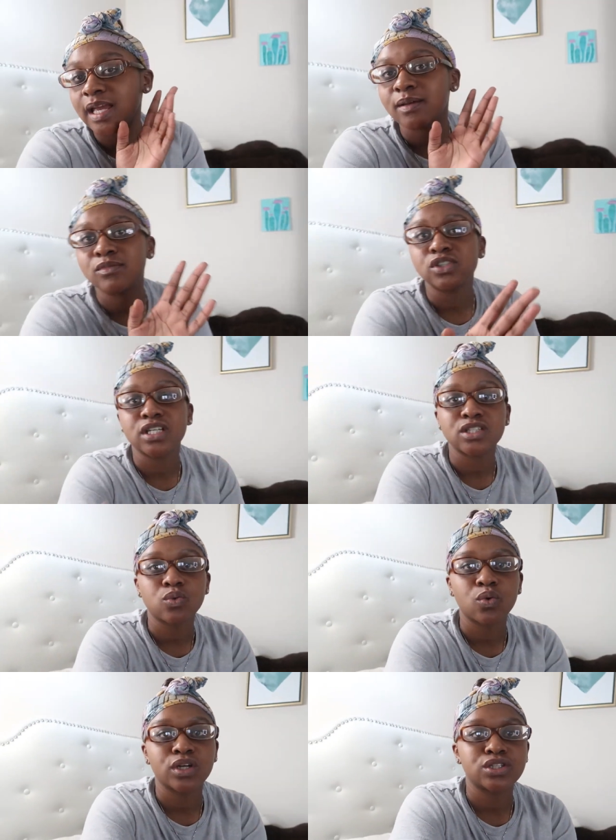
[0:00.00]
am just
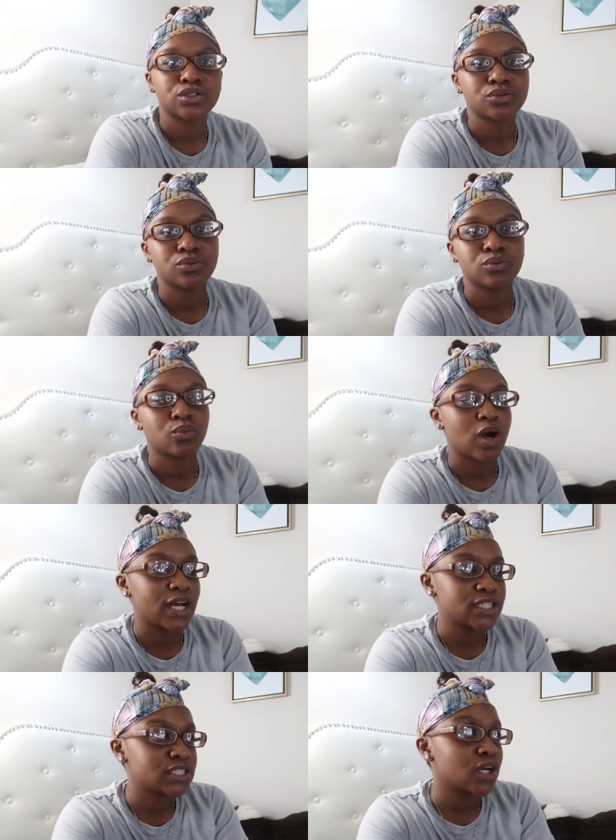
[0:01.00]
going to
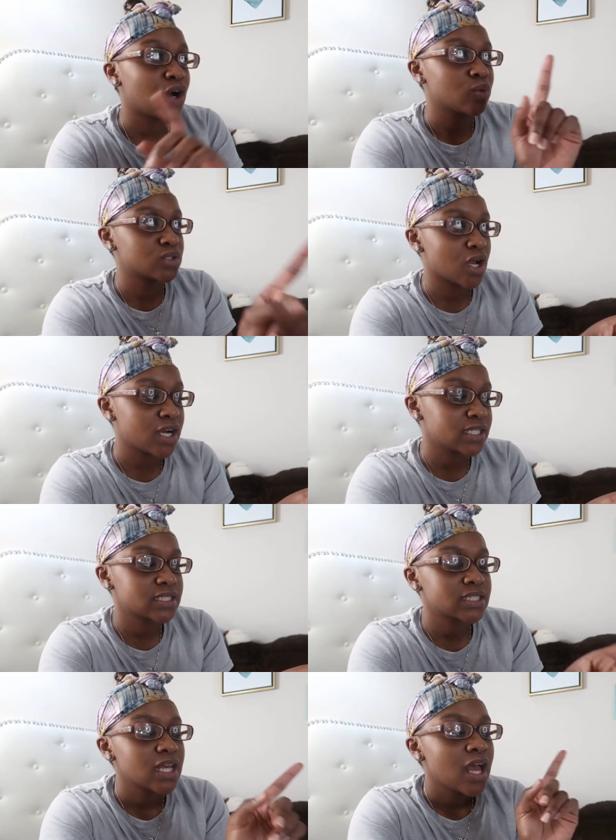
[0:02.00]
watch Ozarks.
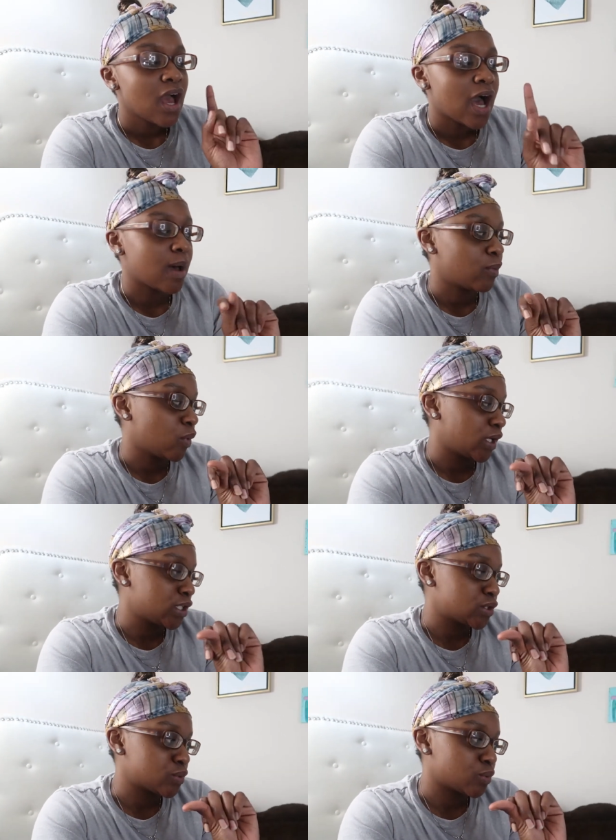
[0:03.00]
I'm going
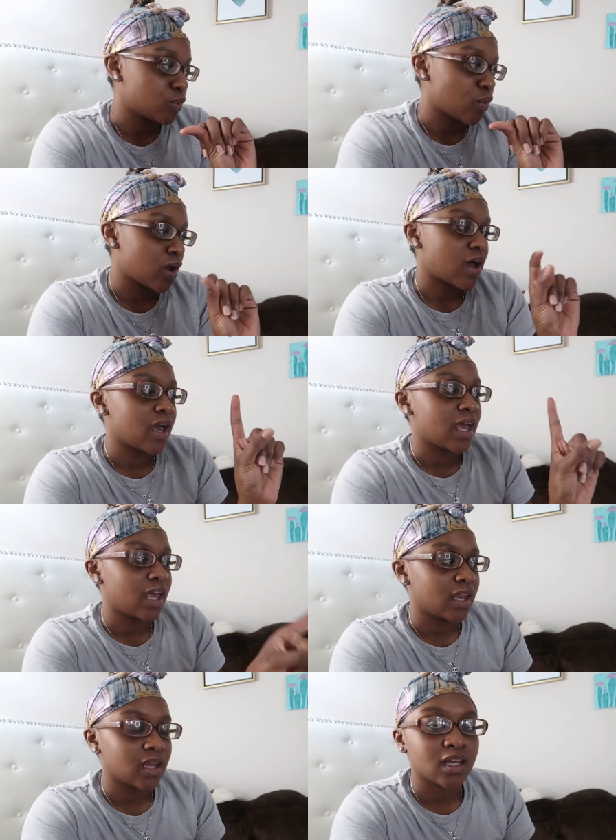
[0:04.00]
to
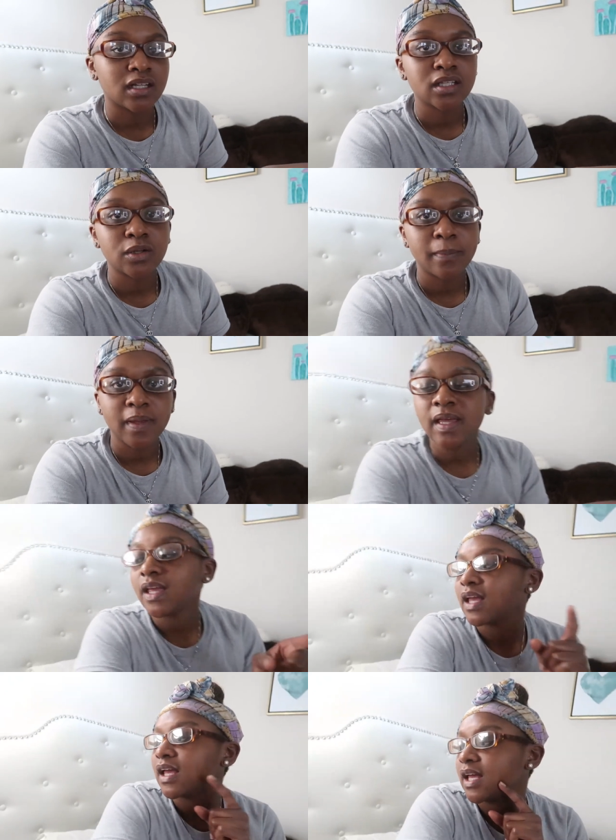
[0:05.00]
edit a little
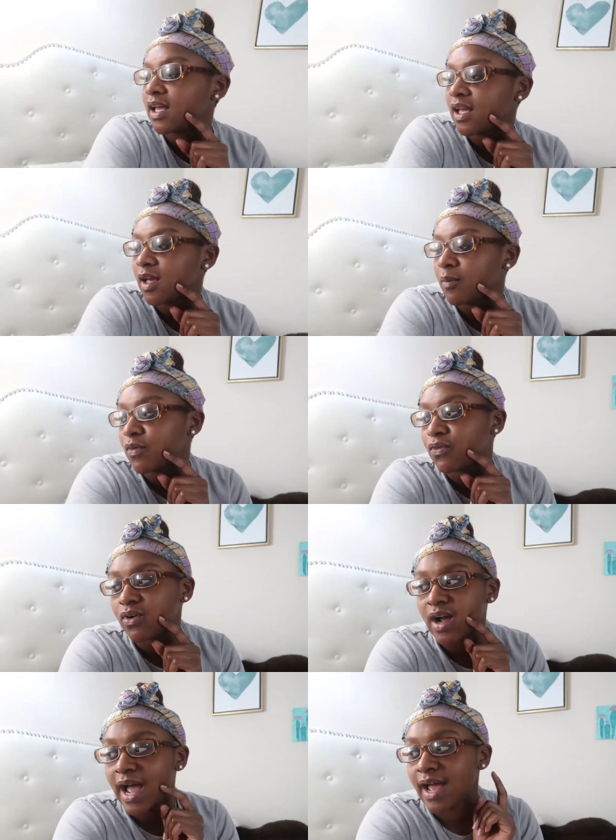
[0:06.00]
bit, and
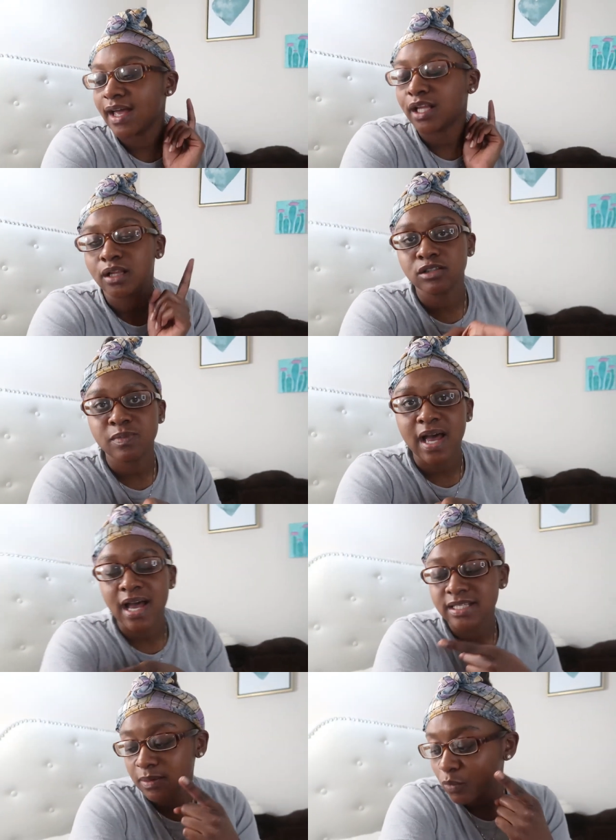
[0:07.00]
before I close my
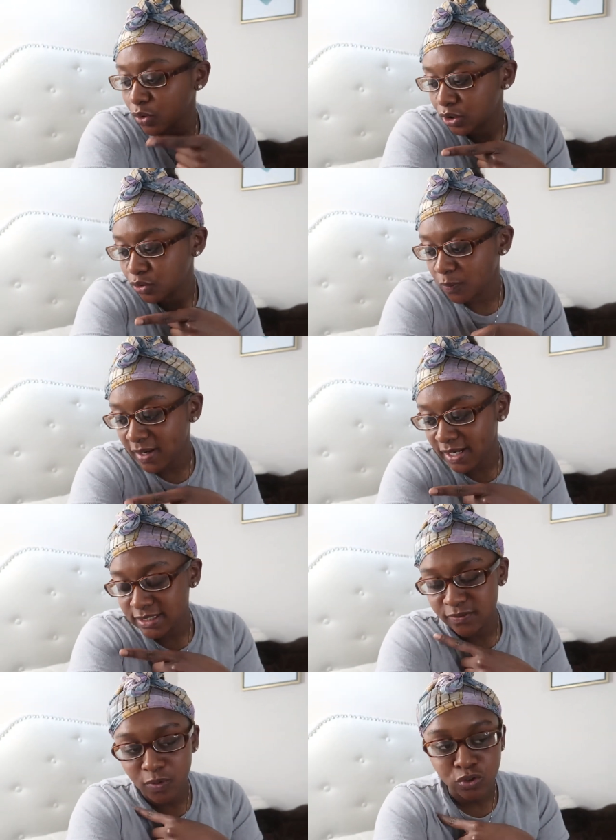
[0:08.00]
eyes, I'm going to do my
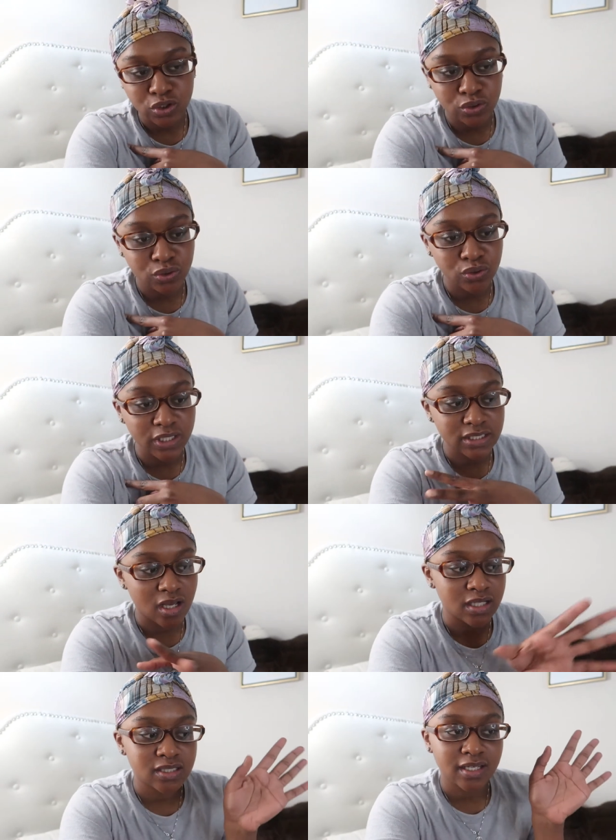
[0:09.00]
devotional and
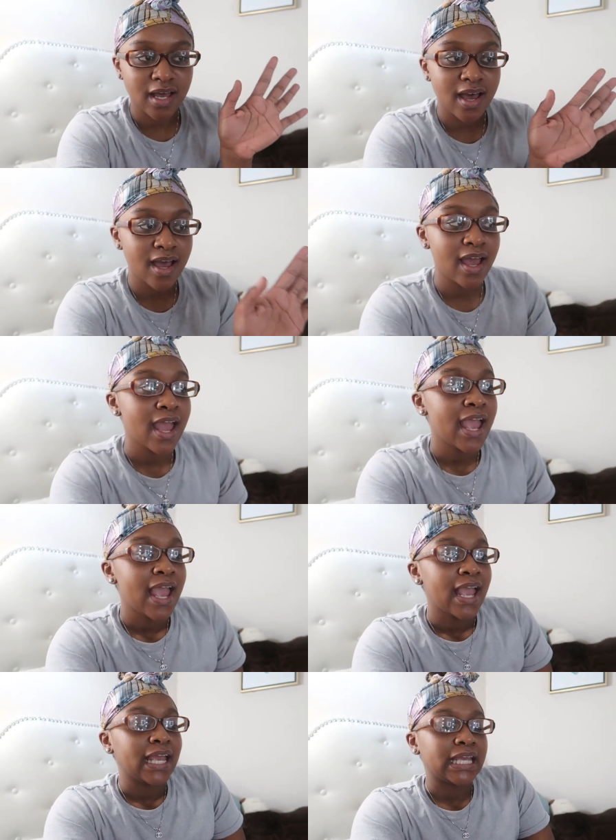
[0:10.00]
talk to God,
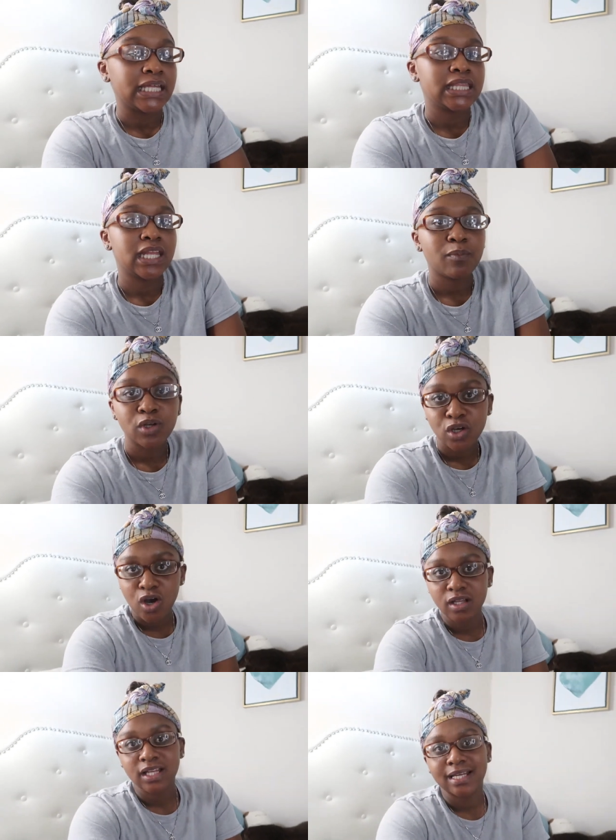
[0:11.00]
and then I'm going to
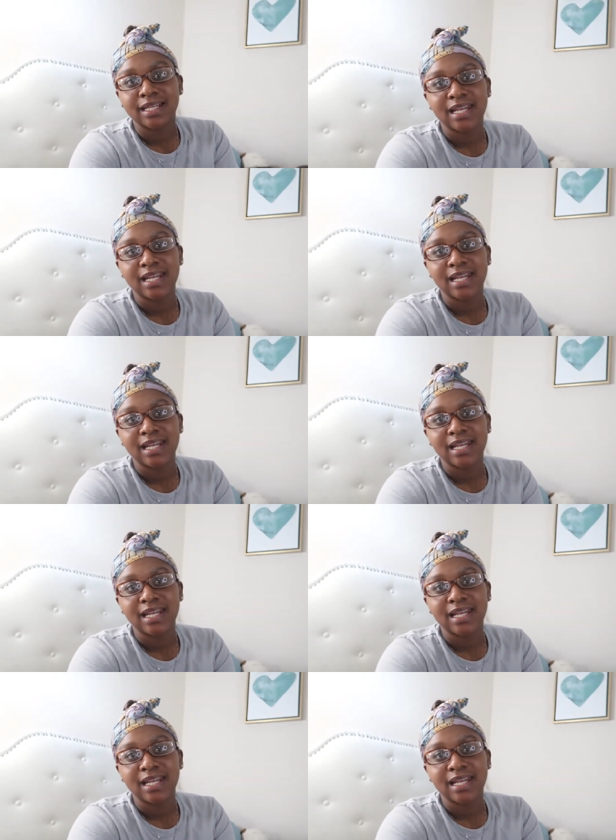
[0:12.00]
call it a